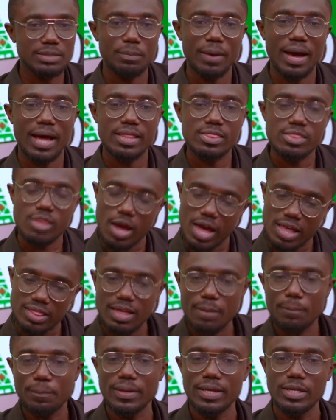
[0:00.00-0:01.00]
But the
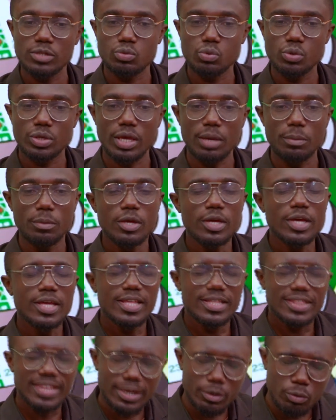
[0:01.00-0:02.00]
other players who came,
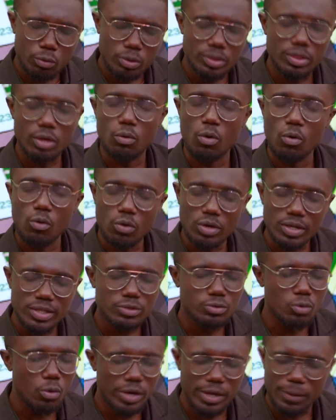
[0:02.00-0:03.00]
the Congolese
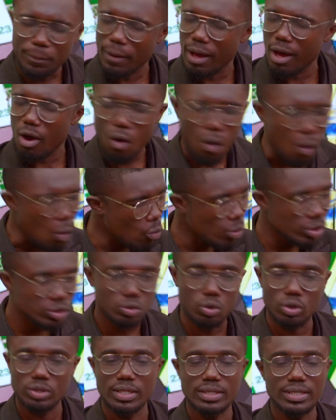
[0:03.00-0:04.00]
goalkeeper always
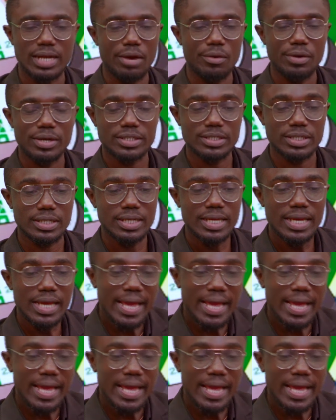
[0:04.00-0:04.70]
got the direction.